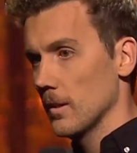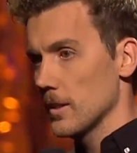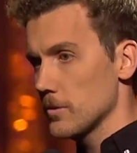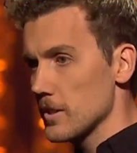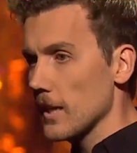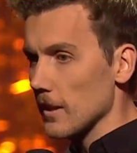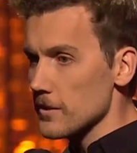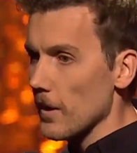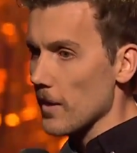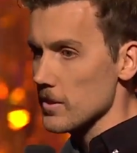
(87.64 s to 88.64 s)
It's a
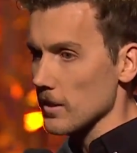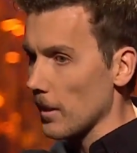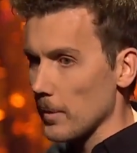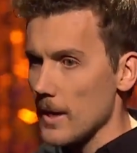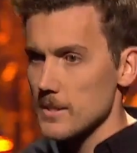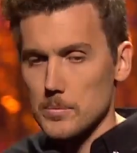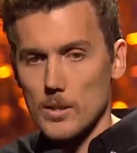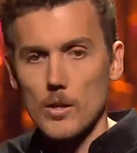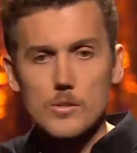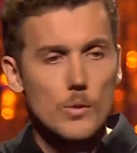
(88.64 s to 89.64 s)
ridiculous favour, isn't it? Like, hands up
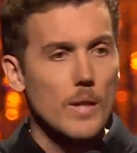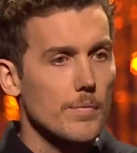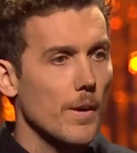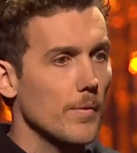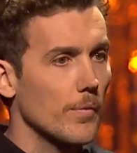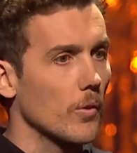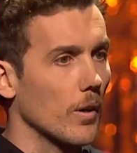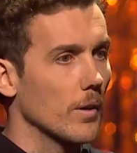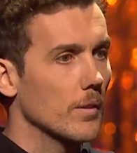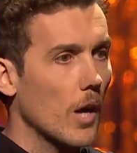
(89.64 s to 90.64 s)
tonight. Who's doing that favour for
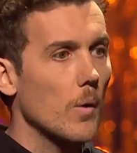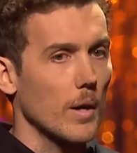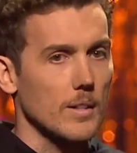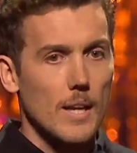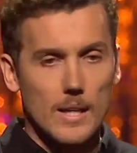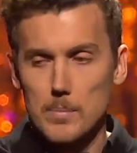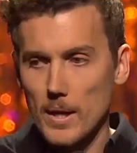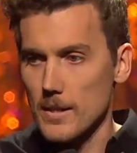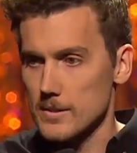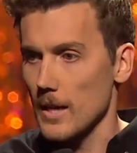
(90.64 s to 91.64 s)
her? No one. Yeah, keep
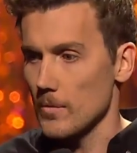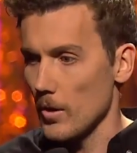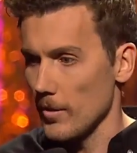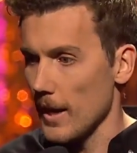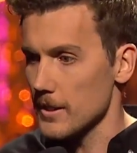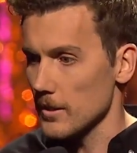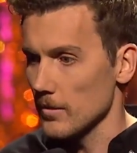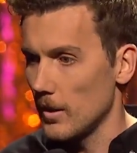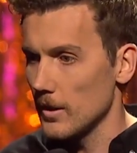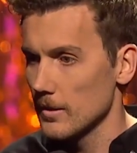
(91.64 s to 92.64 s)
your hands down. Right reaction,
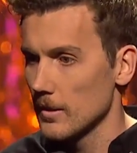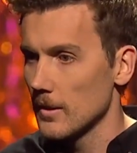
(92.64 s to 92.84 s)
right?